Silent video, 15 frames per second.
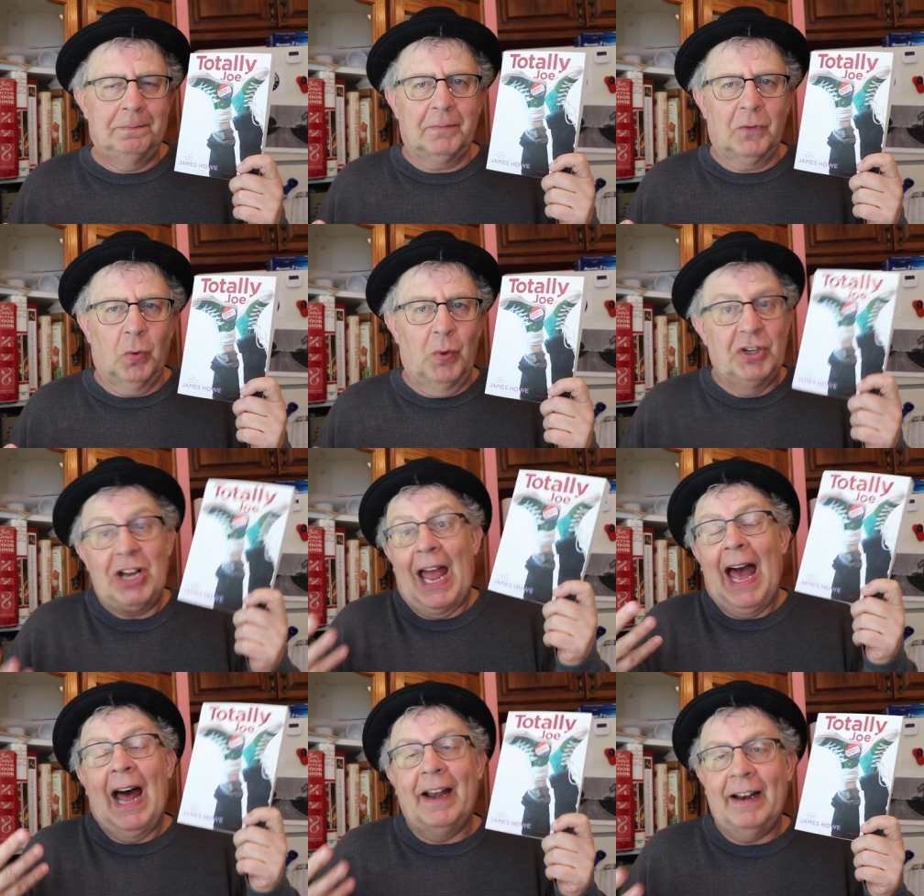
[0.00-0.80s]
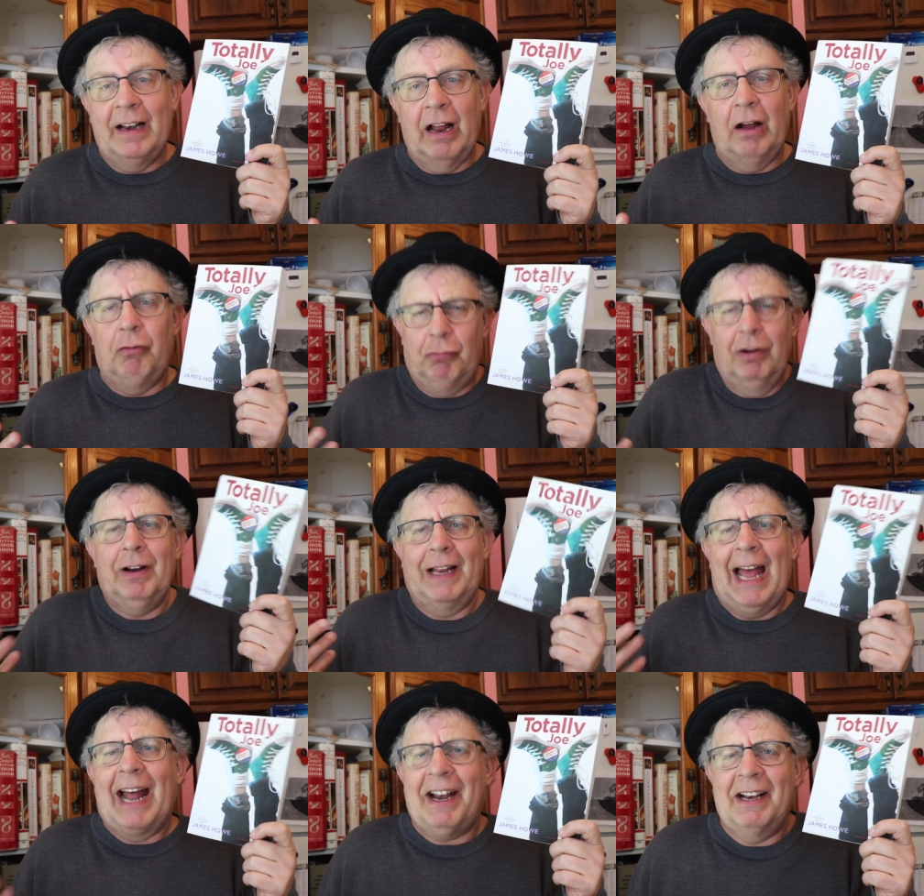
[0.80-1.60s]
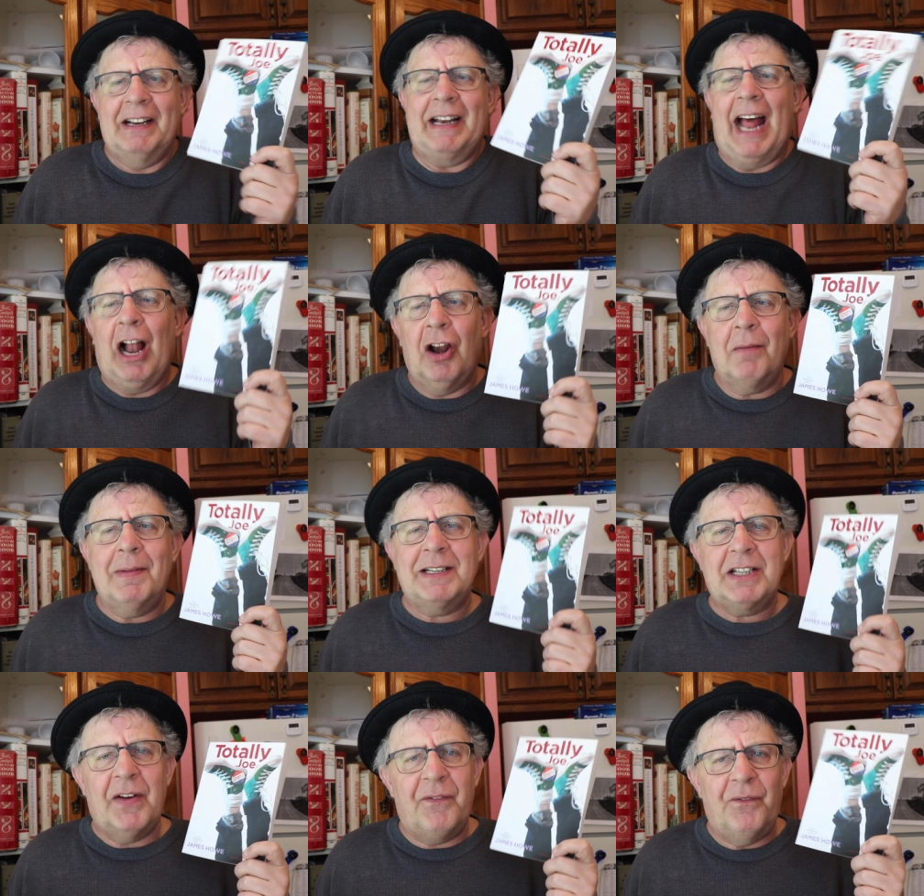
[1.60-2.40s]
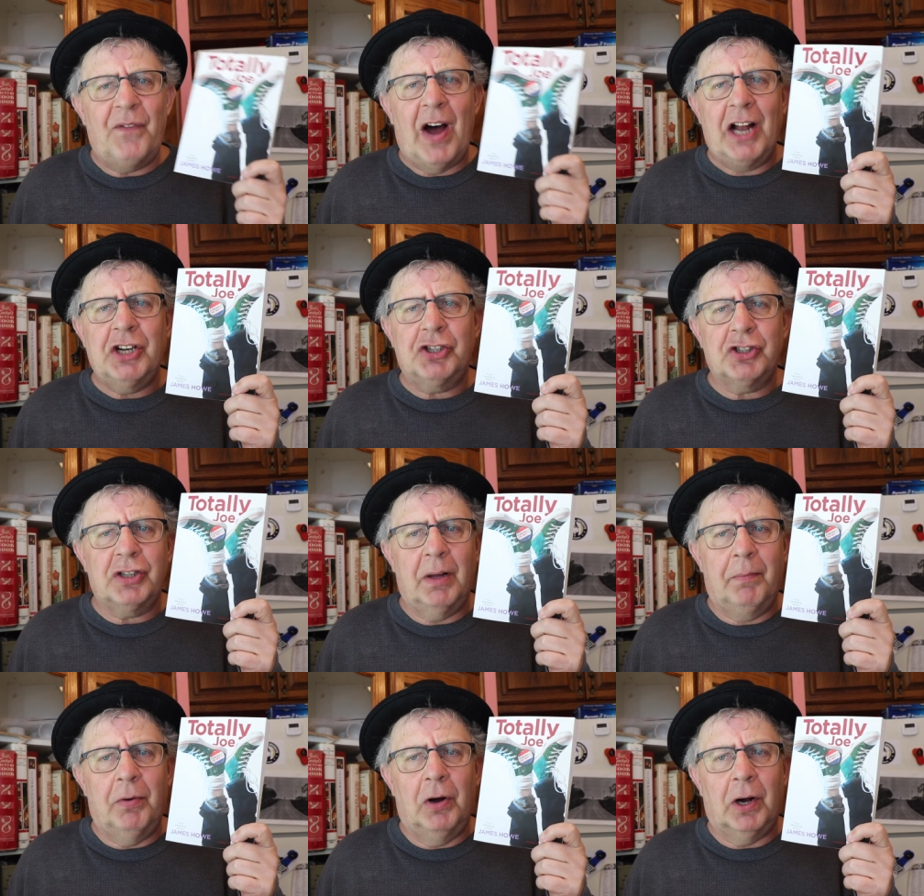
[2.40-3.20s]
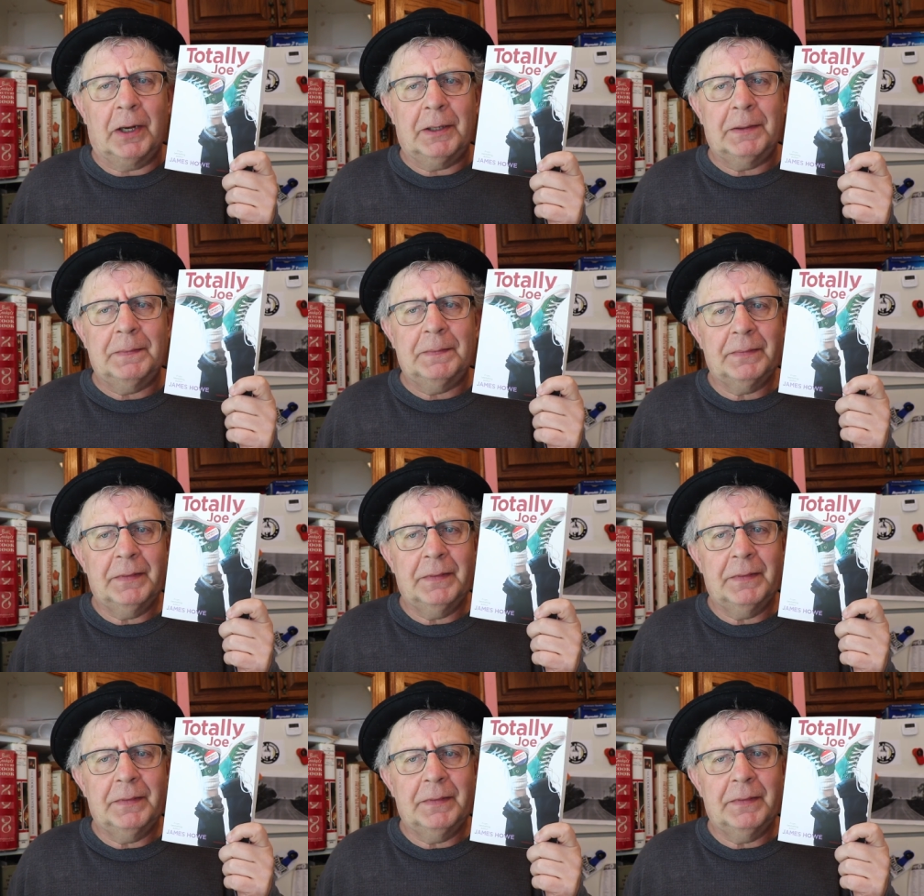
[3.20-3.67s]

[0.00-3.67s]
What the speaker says: which added an element of fun to the book.